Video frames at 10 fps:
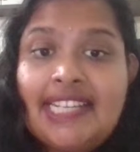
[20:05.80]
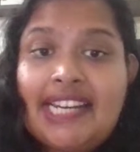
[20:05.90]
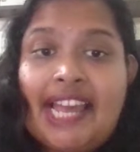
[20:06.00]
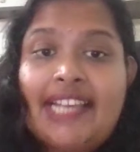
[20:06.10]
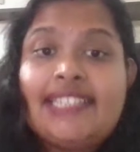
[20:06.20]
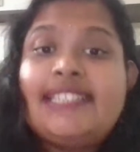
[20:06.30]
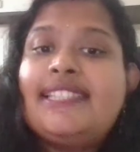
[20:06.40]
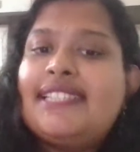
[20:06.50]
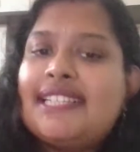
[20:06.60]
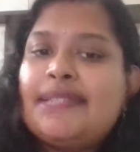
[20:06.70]

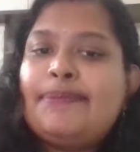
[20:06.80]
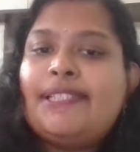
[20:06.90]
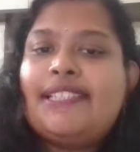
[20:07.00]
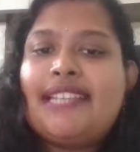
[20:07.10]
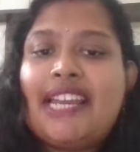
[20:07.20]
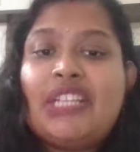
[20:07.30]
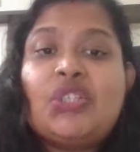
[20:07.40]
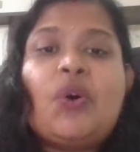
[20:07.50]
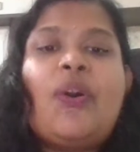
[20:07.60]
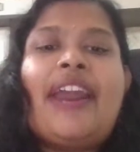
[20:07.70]
declares
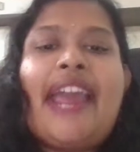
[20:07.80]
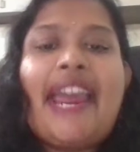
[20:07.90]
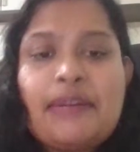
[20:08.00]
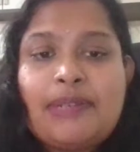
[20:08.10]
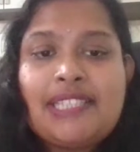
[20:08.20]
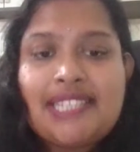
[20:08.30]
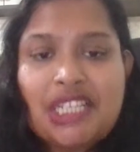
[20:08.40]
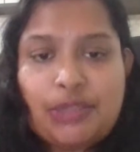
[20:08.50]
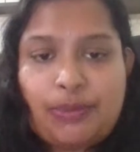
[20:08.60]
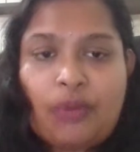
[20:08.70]
6% or
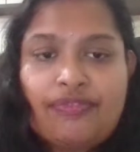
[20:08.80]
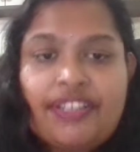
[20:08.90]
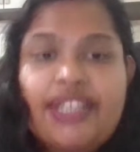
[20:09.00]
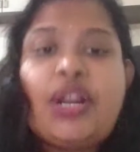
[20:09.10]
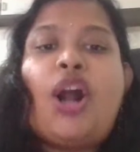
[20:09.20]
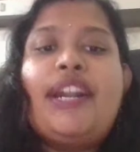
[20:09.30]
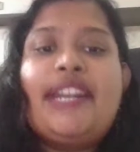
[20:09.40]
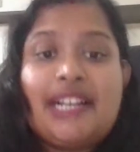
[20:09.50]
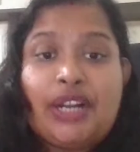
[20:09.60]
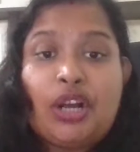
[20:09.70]
8% profit
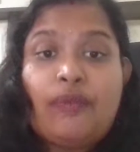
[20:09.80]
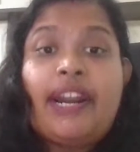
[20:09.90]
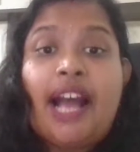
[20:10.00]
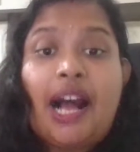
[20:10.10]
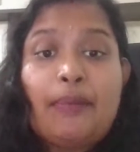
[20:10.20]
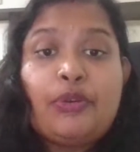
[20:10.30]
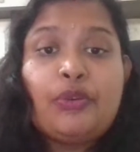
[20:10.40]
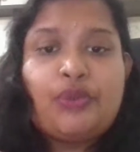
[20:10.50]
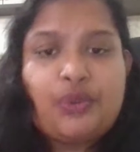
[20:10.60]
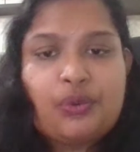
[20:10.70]
on turnover up
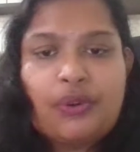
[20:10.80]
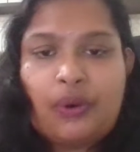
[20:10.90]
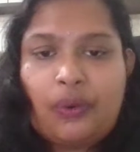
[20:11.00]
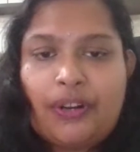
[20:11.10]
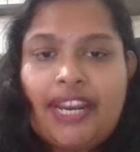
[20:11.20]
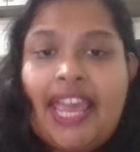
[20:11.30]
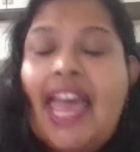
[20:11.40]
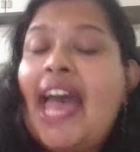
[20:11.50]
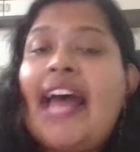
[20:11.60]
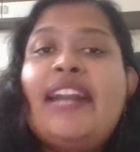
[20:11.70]
to 2 crore.
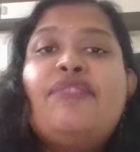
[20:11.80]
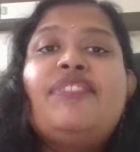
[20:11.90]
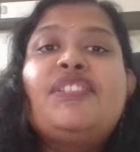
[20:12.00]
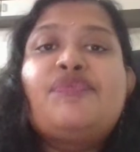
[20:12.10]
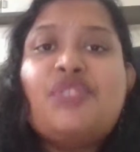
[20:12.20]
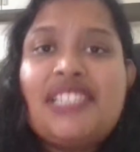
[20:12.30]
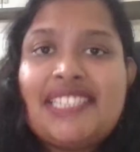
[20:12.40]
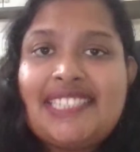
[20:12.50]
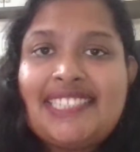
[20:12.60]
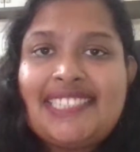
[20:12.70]
And if it's
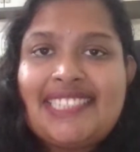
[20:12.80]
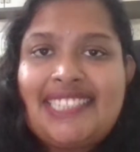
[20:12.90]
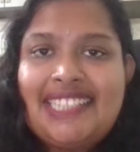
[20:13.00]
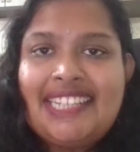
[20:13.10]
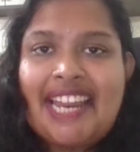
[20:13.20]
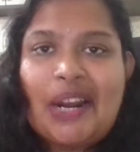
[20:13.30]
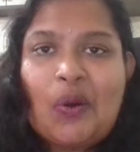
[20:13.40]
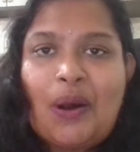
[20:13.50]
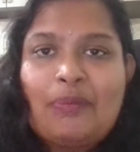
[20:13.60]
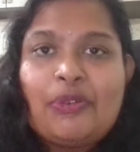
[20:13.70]
fully digital, it can
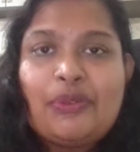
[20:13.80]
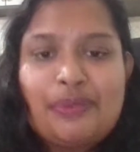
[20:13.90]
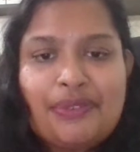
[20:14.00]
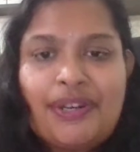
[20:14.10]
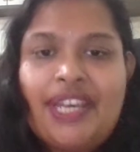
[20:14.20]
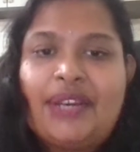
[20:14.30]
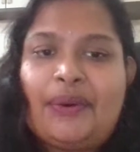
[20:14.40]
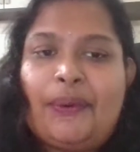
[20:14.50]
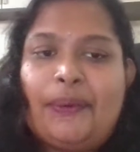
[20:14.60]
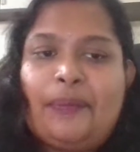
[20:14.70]
go up to 3 crore.